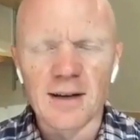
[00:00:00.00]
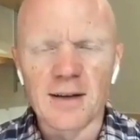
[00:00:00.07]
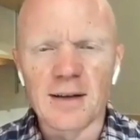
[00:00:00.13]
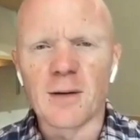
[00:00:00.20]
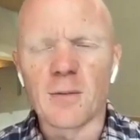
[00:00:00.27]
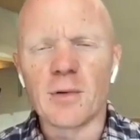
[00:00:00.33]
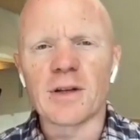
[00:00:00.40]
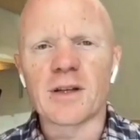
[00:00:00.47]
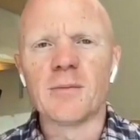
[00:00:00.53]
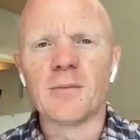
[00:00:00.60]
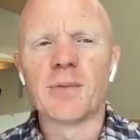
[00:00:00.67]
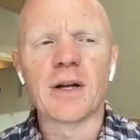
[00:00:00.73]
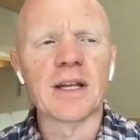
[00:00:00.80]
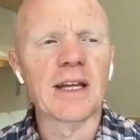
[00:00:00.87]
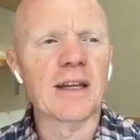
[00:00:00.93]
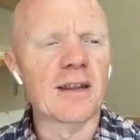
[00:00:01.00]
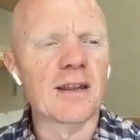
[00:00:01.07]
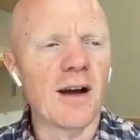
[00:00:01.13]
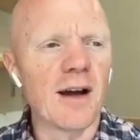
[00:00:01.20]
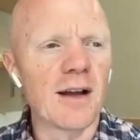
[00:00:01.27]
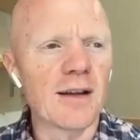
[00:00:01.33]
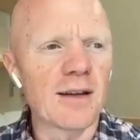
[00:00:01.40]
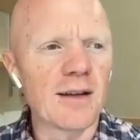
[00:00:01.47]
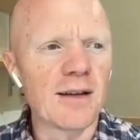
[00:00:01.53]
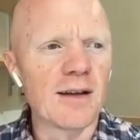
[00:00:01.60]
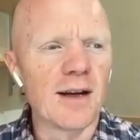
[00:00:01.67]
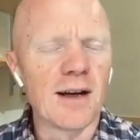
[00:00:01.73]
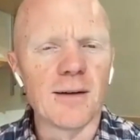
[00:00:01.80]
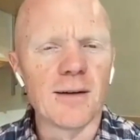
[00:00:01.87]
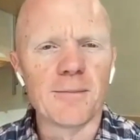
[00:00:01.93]
Yeah, what a compelling thought.
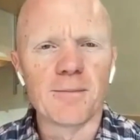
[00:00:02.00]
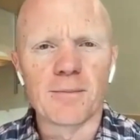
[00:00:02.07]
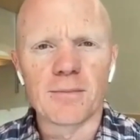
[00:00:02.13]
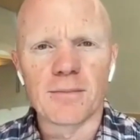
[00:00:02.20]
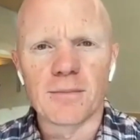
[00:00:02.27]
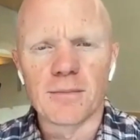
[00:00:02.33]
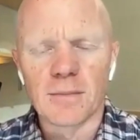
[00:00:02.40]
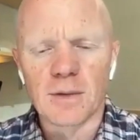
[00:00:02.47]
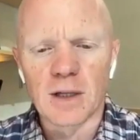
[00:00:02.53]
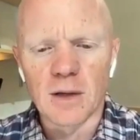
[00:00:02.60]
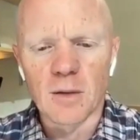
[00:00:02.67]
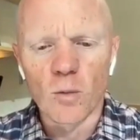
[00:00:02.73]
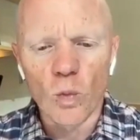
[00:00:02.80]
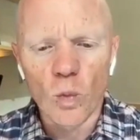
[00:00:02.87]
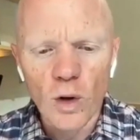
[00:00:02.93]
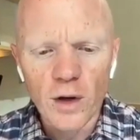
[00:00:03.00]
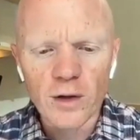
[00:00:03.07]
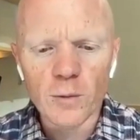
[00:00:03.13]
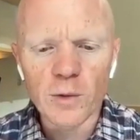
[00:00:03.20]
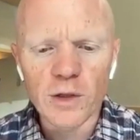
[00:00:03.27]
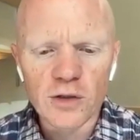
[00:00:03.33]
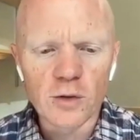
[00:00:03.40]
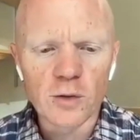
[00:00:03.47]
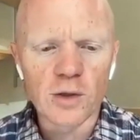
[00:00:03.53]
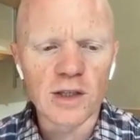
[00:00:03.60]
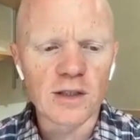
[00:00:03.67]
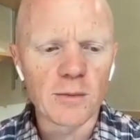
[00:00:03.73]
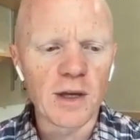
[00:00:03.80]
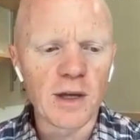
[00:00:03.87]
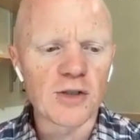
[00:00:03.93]
What are we
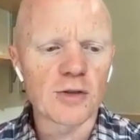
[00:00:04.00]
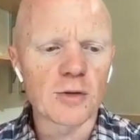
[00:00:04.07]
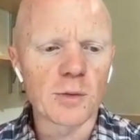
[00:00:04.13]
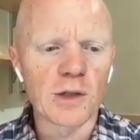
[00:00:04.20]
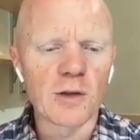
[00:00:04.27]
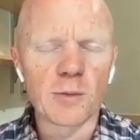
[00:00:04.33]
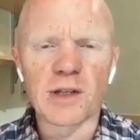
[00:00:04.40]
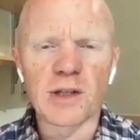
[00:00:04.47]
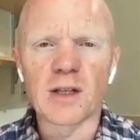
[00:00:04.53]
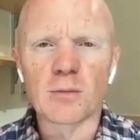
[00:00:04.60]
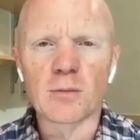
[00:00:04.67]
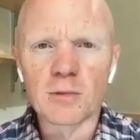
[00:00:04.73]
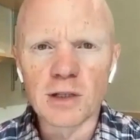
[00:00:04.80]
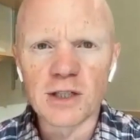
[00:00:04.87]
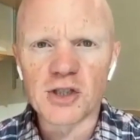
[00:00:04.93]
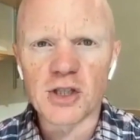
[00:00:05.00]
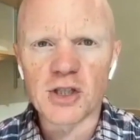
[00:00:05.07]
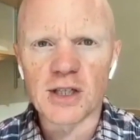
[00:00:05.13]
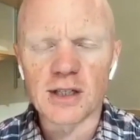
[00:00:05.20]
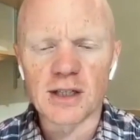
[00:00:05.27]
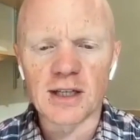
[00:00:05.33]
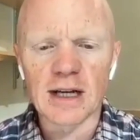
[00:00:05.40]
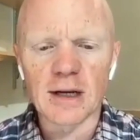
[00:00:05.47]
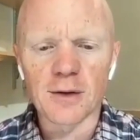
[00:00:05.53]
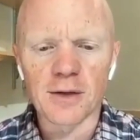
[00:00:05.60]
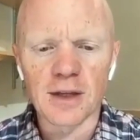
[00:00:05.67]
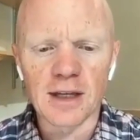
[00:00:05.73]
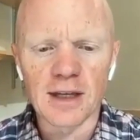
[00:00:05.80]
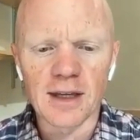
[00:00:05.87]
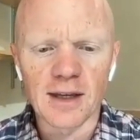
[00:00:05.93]
doing to make sure we don't become rigid in our
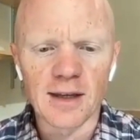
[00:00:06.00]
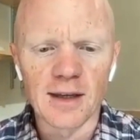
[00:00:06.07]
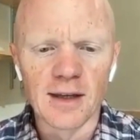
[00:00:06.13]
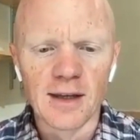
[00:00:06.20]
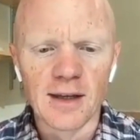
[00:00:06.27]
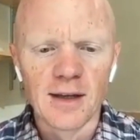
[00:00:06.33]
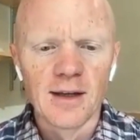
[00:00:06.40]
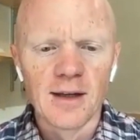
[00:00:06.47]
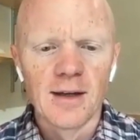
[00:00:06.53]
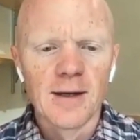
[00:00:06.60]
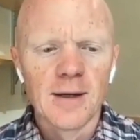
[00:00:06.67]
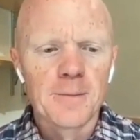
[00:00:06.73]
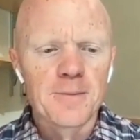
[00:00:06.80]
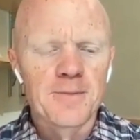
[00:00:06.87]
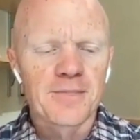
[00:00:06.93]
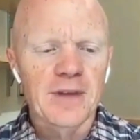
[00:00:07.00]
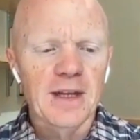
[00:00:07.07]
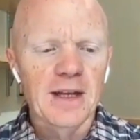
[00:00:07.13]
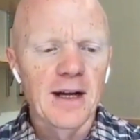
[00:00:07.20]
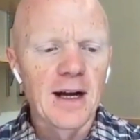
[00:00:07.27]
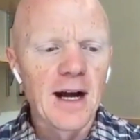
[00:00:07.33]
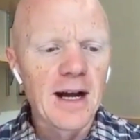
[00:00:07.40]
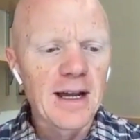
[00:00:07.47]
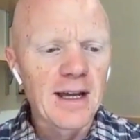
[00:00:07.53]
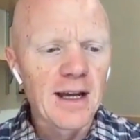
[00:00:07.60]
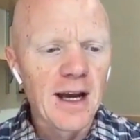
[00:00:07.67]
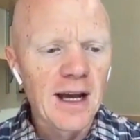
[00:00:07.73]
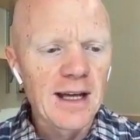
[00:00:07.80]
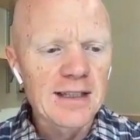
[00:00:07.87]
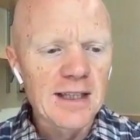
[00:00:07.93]
thinking? I
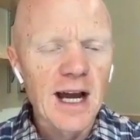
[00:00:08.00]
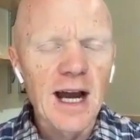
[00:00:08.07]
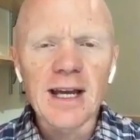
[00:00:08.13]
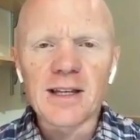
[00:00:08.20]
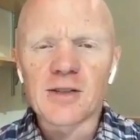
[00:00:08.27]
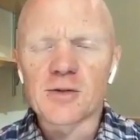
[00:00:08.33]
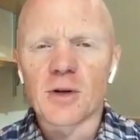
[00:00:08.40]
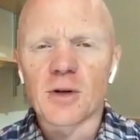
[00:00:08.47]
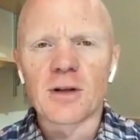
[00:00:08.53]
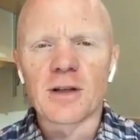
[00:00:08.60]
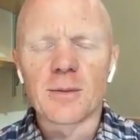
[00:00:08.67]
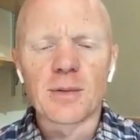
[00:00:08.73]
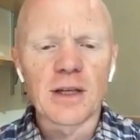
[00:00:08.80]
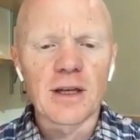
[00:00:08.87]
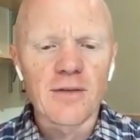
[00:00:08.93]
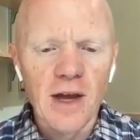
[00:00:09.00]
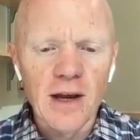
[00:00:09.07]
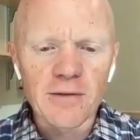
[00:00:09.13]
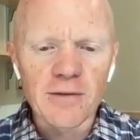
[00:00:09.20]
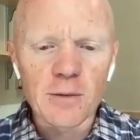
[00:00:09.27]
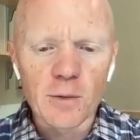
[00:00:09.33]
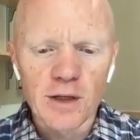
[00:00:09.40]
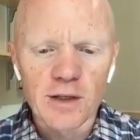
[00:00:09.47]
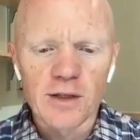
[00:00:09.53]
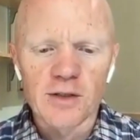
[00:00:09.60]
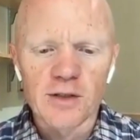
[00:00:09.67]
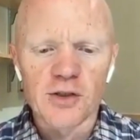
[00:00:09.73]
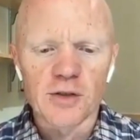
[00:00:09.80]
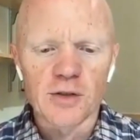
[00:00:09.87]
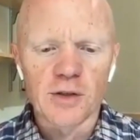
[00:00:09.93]
strongly believe everyone
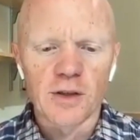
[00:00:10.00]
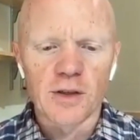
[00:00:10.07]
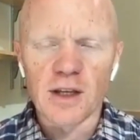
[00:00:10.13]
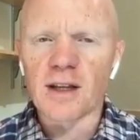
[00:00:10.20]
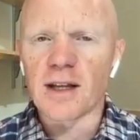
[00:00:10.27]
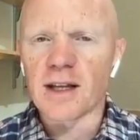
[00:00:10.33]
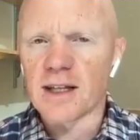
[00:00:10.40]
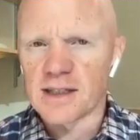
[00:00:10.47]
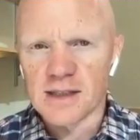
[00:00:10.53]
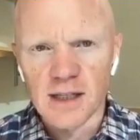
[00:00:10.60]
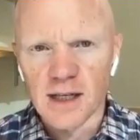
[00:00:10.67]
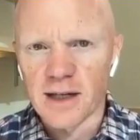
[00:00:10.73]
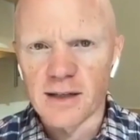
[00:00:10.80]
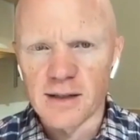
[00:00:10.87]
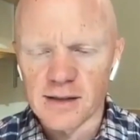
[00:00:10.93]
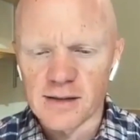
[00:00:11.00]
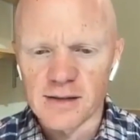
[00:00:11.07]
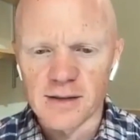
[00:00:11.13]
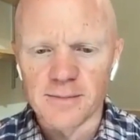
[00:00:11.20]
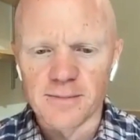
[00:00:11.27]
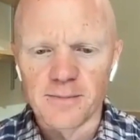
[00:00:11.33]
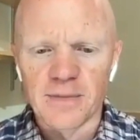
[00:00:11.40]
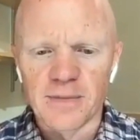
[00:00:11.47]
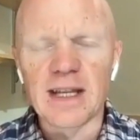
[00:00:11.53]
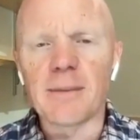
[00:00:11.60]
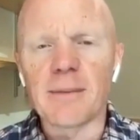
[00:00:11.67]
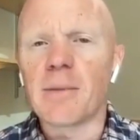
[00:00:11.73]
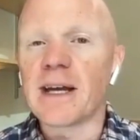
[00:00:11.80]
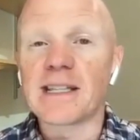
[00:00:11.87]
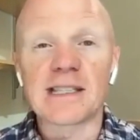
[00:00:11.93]
should think like a scientist. And that
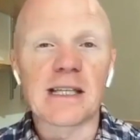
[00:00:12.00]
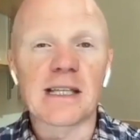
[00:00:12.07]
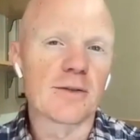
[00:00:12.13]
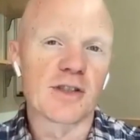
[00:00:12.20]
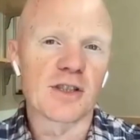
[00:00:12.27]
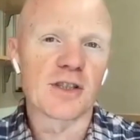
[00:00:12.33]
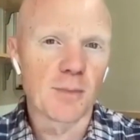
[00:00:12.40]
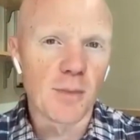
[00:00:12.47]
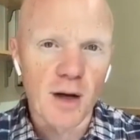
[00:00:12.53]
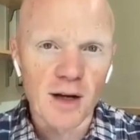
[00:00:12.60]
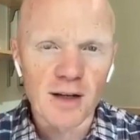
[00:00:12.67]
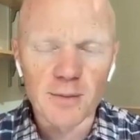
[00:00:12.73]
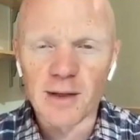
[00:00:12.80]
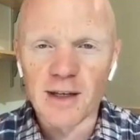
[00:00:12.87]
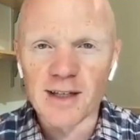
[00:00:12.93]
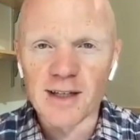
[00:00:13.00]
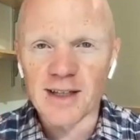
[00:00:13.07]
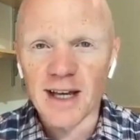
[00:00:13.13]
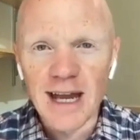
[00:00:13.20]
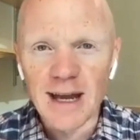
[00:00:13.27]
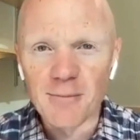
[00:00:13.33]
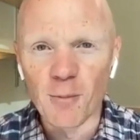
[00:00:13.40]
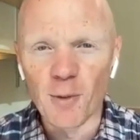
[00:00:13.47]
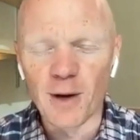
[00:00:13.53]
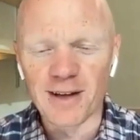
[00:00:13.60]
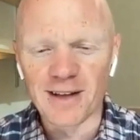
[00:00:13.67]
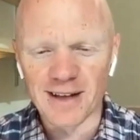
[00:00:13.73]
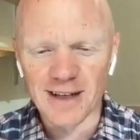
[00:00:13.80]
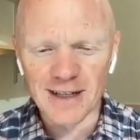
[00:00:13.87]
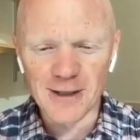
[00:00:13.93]
might sound smug, because I am
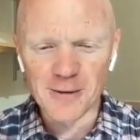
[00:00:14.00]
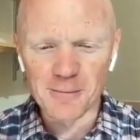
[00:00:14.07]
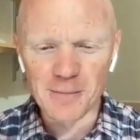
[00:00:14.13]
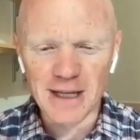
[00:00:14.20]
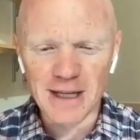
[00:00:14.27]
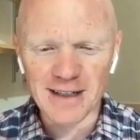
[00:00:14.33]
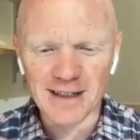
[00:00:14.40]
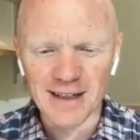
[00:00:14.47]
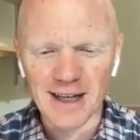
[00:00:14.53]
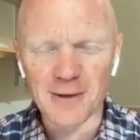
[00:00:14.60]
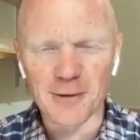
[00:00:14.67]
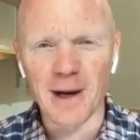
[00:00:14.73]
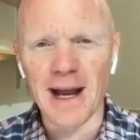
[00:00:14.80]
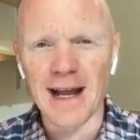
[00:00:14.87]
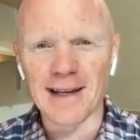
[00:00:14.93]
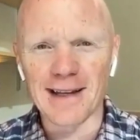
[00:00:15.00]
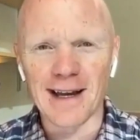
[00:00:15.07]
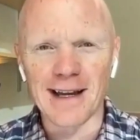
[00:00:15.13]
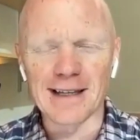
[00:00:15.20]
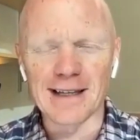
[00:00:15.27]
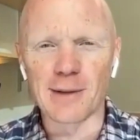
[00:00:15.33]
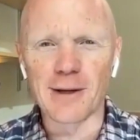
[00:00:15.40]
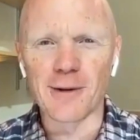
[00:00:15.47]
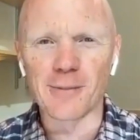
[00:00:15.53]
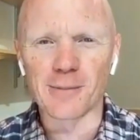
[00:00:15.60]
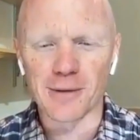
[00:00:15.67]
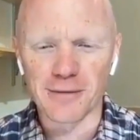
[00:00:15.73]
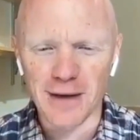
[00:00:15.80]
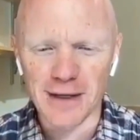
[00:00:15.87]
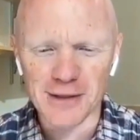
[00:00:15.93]
one, and I don't mean to aggrandize my own
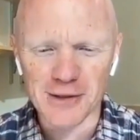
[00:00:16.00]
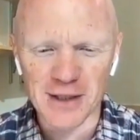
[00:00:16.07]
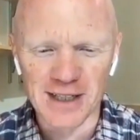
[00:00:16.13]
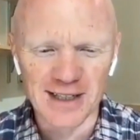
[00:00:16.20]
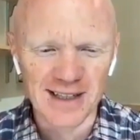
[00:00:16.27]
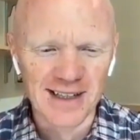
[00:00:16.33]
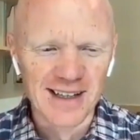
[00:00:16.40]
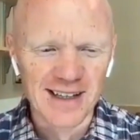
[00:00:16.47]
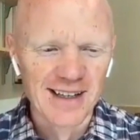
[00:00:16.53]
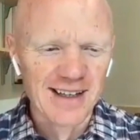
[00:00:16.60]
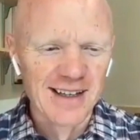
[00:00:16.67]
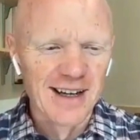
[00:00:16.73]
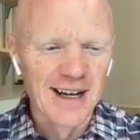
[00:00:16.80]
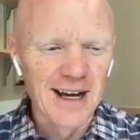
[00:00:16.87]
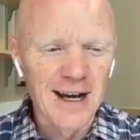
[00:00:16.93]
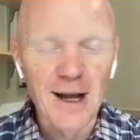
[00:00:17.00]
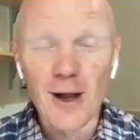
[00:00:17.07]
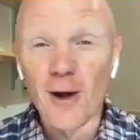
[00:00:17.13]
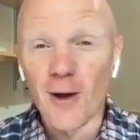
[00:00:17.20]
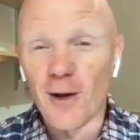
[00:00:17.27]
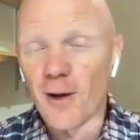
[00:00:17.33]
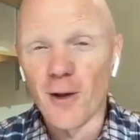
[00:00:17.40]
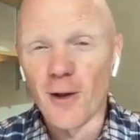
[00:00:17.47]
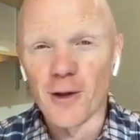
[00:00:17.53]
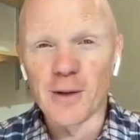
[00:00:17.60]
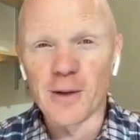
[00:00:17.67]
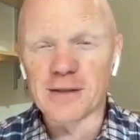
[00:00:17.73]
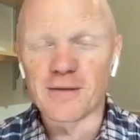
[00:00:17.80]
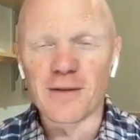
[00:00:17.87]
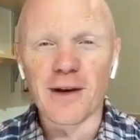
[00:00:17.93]
profession, although
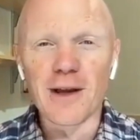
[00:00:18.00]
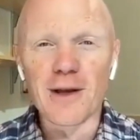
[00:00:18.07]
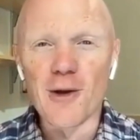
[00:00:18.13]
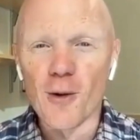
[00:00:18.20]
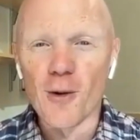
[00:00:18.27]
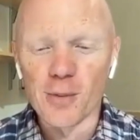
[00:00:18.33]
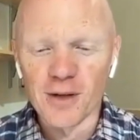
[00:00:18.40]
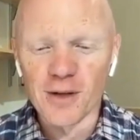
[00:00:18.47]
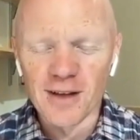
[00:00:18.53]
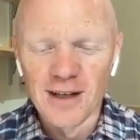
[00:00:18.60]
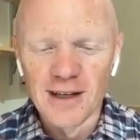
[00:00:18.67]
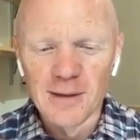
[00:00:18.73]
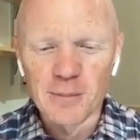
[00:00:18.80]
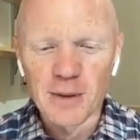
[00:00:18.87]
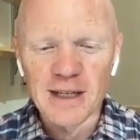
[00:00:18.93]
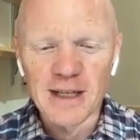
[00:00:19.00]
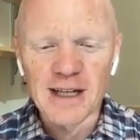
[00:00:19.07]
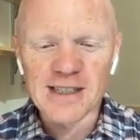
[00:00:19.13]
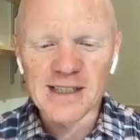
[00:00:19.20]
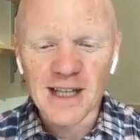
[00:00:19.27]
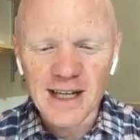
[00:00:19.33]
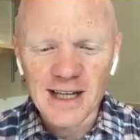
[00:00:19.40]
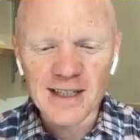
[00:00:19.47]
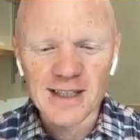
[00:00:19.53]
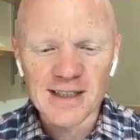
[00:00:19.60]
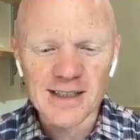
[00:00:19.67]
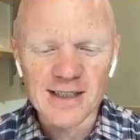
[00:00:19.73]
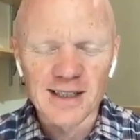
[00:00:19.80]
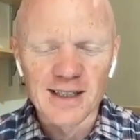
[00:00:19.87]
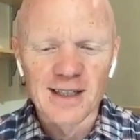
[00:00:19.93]
it's very noble. But a
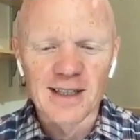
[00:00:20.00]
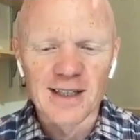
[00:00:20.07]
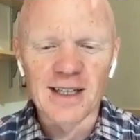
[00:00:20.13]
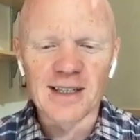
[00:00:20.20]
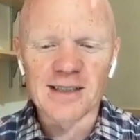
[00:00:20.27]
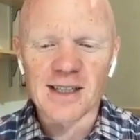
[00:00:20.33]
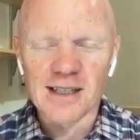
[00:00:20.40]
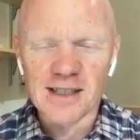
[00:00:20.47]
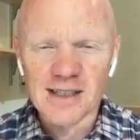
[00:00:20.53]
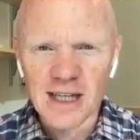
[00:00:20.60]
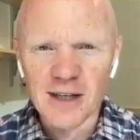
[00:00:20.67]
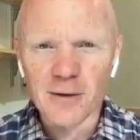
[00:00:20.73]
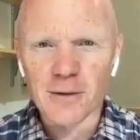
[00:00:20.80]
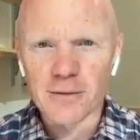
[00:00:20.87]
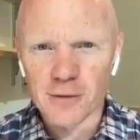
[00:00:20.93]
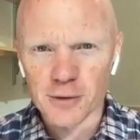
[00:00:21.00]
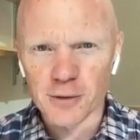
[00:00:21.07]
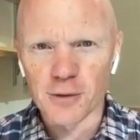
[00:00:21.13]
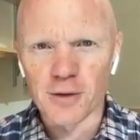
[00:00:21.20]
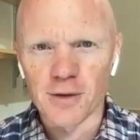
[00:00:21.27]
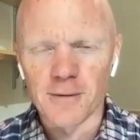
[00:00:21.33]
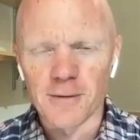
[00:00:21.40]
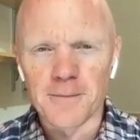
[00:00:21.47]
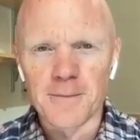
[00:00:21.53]
scientist is a seeker of truth.